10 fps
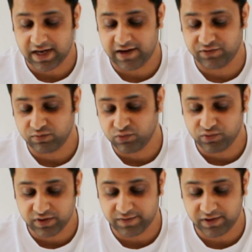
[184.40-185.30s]
I have to
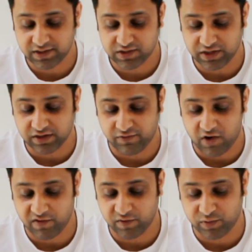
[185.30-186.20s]
move the wings in the
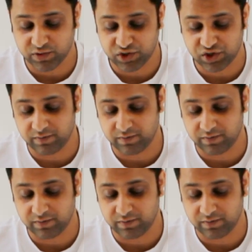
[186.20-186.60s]
forward position,